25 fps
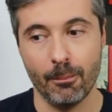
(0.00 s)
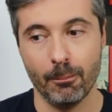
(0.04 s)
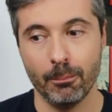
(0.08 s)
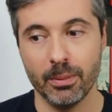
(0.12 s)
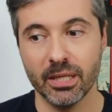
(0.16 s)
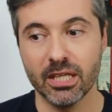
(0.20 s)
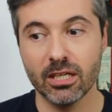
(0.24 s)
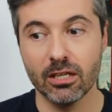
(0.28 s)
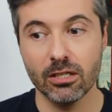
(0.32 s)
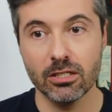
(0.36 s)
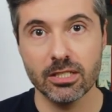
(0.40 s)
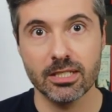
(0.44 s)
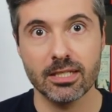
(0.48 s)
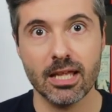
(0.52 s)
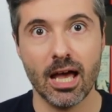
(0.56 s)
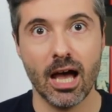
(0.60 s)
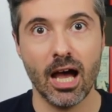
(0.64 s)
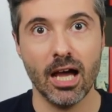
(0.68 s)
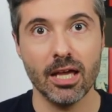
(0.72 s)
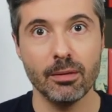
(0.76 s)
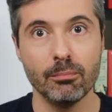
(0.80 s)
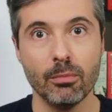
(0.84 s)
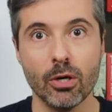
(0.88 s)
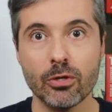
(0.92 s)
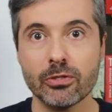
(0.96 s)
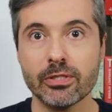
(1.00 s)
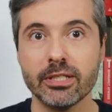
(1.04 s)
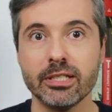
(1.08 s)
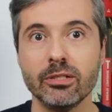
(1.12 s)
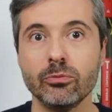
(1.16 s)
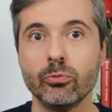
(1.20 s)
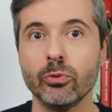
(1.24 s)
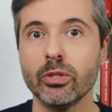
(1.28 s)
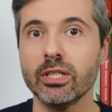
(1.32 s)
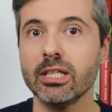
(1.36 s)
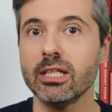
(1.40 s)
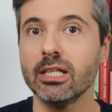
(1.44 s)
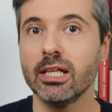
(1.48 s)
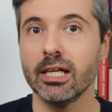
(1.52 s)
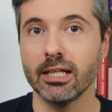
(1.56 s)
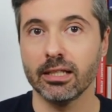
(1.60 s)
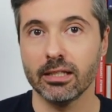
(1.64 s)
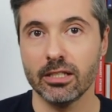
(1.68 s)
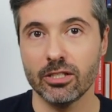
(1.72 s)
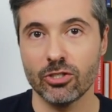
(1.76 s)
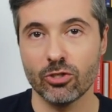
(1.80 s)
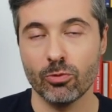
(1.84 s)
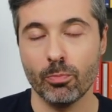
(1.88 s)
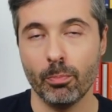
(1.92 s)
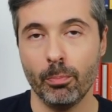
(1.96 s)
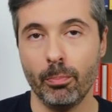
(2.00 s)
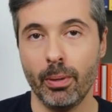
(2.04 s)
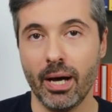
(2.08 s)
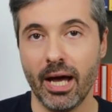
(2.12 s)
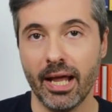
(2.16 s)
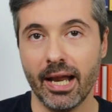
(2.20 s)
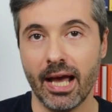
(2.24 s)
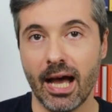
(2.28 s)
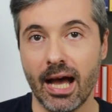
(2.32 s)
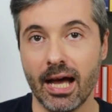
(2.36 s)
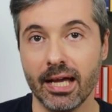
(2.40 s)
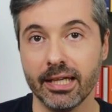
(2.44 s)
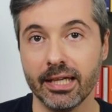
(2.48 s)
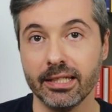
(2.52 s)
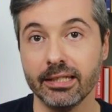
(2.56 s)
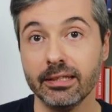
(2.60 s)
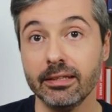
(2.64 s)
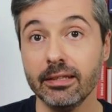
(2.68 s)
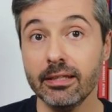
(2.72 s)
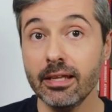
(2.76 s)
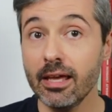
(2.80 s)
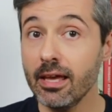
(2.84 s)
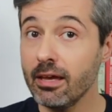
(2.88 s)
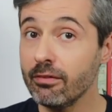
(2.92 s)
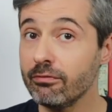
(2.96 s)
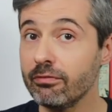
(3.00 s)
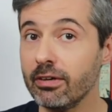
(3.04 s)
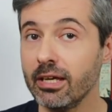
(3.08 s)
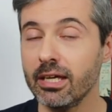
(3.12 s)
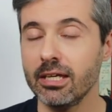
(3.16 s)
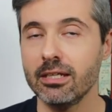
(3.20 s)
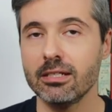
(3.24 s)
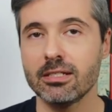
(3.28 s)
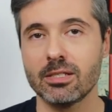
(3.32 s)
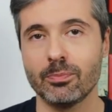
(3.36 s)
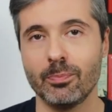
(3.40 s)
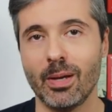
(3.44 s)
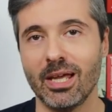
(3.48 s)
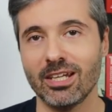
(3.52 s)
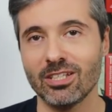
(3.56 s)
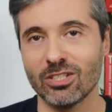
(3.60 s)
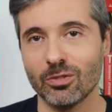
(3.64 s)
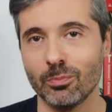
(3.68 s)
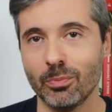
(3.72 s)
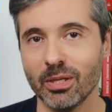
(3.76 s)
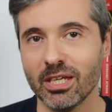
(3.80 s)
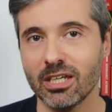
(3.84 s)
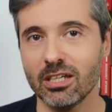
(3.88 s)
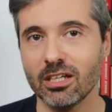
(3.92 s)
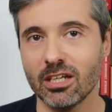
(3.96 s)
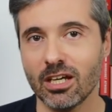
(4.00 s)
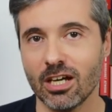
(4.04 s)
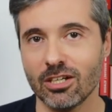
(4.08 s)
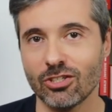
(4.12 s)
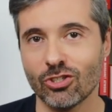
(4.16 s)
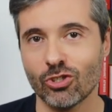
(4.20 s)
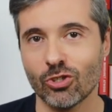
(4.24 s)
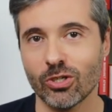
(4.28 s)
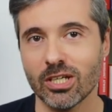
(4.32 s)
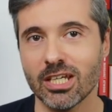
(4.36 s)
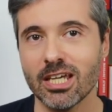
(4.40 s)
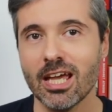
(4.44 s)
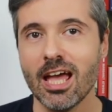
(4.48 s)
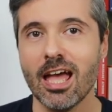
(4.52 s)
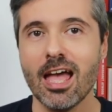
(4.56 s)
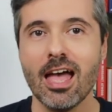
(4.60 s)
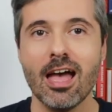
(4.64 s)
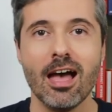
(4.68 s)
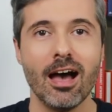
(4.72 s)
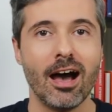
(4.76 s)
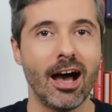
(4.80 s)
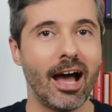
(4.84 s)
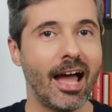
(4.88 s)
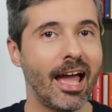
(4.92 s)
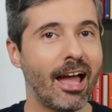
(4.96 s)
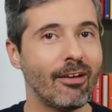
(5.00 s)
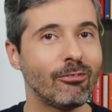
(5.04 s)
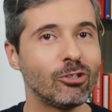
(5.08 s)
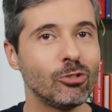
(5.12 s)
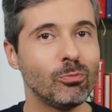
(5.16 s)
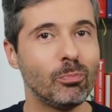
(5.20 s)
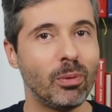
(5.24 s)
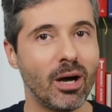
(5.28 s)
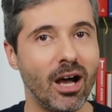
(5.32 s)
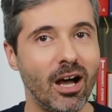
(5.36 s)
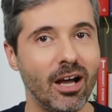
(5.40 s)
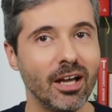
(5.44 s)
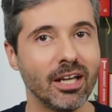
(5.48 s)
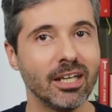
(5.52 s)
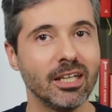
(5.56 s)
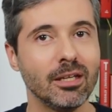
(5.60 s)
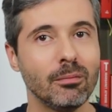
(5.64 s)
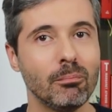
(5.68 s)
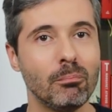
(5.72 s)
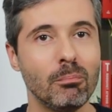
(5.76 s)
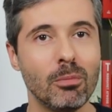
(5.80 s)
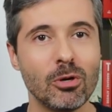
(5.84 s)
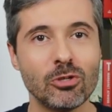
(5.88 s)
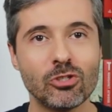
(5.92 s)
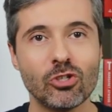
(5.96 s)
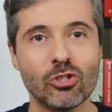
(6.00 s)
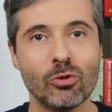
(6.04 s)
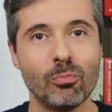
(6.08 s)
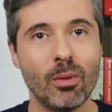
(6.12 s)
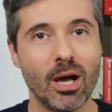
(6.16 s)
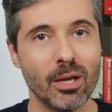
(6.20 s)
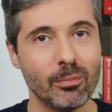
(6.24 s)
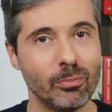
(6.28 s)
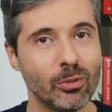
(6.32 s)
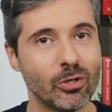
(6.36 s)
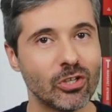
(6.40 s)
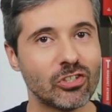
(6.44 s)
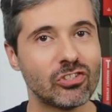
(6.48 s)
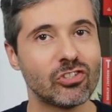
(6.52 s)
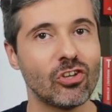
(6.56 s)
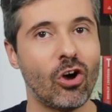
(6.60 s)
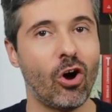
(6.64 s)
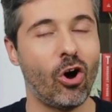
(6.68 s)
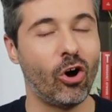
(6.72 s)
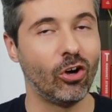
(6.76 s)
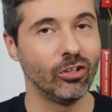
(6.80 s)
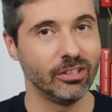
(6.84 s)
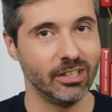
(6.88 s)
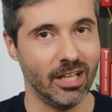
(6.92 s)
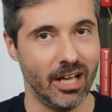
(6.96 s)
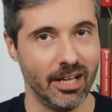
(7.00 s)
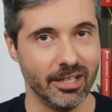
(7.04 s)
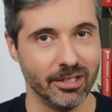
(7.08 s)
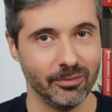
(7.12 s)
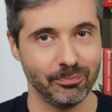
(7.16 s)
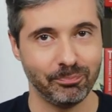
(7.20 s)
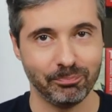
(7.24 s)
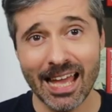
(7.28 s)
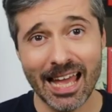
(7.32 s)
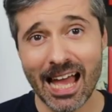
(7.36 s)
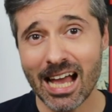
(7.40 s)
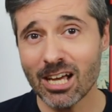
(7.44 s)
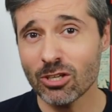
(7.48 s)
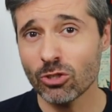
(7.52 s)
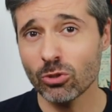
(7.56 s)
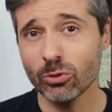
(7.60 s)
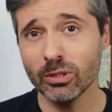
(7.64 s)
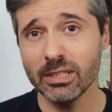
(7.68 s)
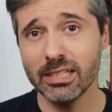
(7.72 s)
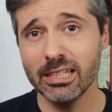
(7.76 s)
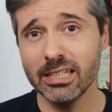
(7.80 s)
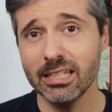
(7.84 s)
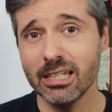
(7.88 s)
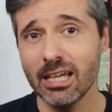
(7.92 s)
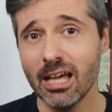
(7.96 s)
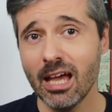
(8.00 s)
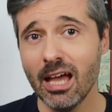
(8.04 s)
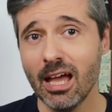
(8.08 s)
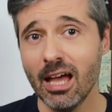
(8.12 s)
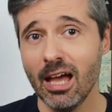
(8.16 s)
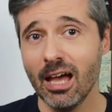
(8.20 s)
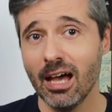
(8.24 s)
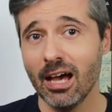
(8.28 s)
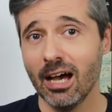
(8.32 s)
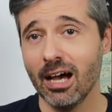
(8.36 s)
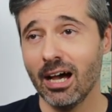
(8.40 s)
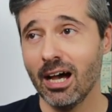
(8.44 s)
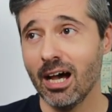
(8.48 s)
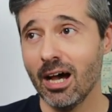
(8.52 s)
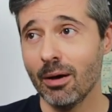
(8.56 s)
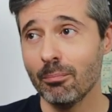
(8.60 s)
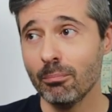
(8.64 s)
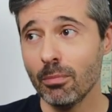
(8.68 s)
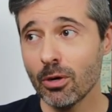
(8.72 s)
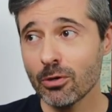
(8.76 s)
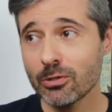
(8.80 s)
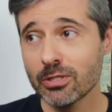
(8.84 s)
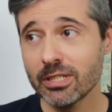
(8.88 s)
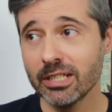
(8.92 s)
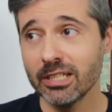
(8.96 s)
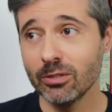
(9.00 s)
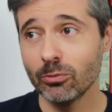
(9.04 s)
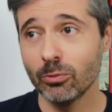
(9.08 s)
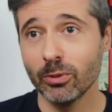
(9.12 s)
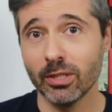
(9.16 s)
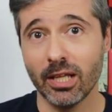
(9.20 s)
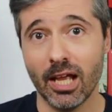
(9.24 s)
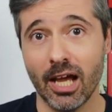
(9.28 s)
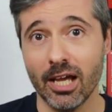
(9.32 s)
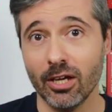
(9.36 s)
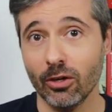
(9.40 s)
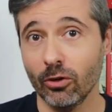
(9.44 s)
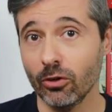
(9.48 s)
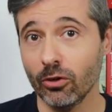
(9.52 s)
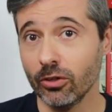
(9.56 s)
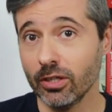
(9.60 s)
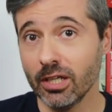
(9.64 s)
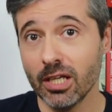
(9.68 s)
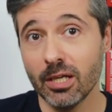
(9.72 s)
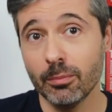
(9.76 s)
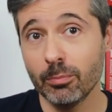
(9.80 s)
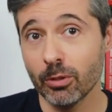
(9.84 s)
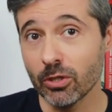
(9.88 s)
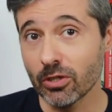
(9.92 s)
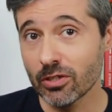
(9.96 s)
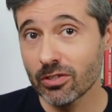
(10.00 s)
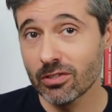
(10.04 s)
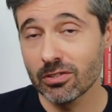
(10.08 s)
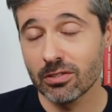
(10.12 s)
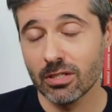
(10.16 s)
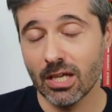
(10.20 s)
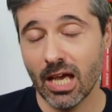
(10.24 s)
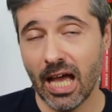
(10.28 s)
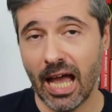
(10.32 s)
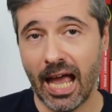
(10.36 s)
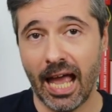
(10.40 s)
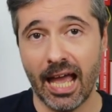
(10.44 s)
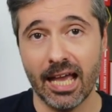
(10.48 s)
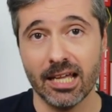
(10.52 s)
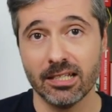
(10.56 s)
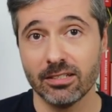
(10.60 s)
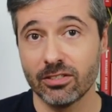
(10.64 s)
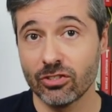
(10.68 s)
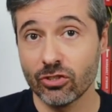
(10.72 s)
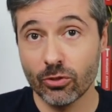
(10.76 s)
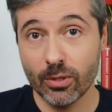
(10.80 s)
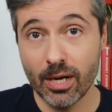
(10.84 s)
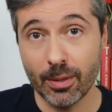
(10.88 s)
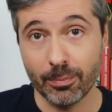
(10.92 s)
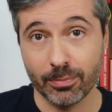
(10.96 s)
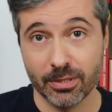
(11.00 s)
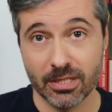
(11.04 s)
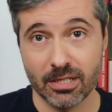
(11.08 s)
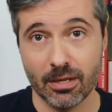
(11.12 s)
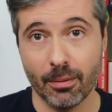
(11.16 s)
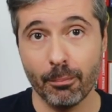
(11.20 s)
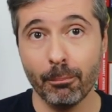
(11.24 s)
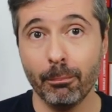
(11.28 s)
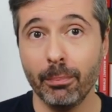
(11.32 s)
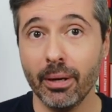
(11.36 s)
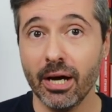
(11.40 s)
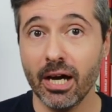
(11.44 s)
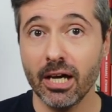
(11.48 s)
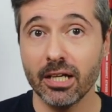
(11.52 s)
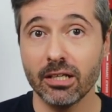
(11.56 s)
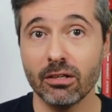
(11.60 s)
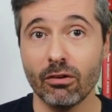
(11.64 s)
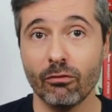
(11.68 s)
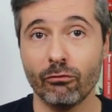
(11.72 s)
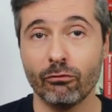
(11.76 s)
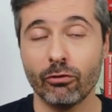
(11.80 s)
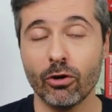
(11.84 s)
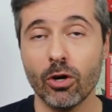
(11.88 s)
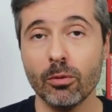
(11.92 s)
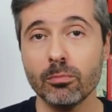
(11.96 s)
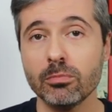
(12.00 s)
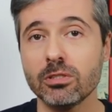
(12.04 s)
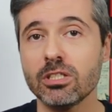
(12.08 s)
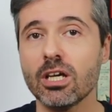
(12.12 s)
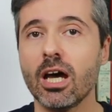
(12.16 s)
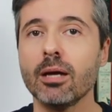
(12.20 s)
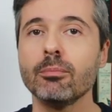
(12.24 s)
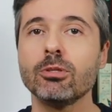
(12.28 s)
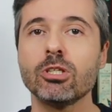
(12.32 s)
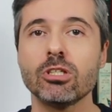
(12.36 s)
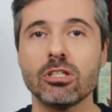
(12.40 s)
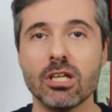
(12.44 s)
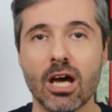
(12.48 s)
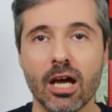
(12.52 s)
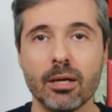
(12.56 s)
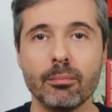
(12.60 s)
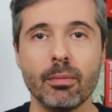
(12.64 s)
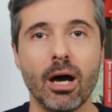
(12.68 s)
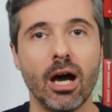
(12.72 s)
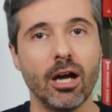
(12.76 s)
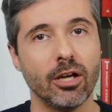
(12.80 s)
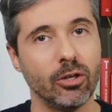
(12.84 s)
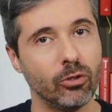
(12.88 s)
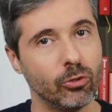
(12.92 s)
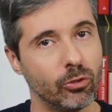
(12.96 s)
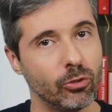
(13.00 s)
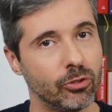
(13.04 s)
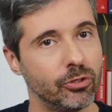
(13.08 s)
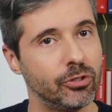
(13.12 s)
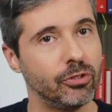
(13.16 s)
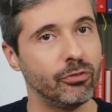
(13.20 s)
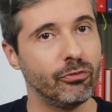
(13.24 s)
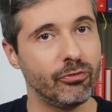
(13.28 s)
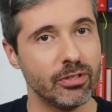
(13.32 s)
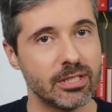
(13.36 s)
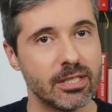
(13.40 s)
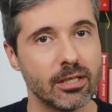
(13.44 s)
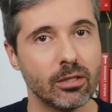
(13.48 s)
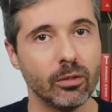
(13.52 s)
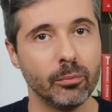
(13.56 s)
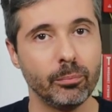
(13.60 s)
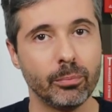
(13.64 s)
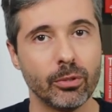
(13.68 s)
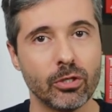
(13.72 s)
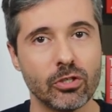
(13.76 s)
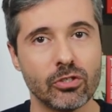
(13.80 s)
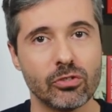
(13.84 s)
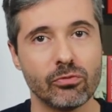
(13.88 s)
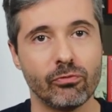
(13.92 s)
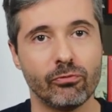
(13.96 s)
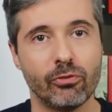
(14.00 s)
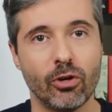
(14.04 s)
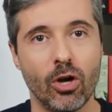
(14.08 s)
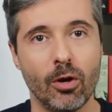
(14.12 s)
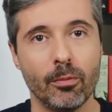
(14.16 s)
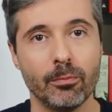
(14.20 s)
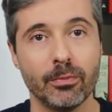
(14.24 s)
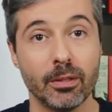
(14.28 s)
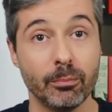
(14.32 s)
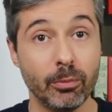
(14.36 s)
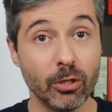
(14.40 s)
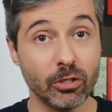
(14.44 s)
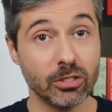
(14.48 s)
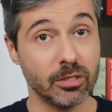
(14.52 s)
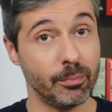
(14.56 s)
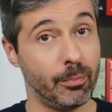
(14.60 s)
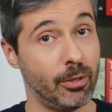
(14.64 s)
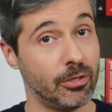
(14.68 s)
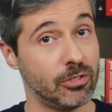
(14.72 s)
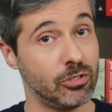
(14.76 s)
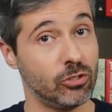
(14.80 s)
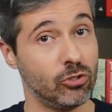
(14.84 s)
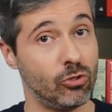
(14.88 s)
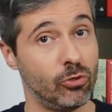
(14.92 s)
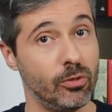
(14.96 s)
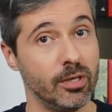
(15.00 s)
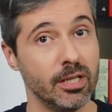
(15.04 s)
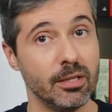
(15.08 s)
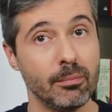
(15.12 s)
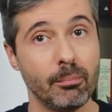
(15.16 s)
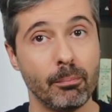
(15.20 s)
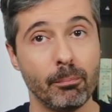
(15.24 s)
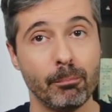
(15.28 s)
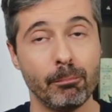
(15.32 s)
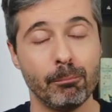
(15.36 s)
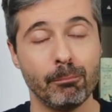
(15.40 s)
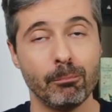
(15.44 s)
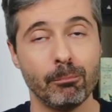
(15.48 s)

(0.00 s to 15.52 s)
because I mostly read in English, but I live in Spanish-speaking country. I have to buy most of my books online. I actually mostly rely on ebooks and script, but from time to time I order physical books from the Book Depository